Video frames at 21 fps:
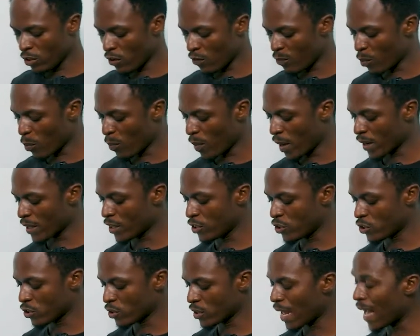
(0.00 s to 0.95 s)
of
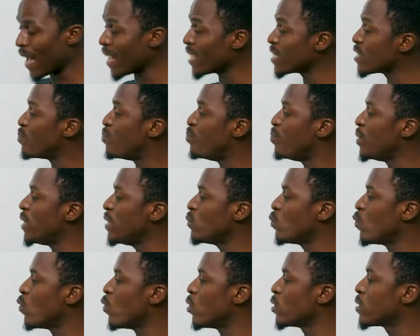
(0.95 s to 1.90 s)
propagation as being
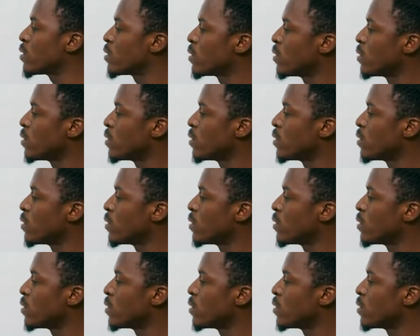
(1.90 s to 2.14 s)
what?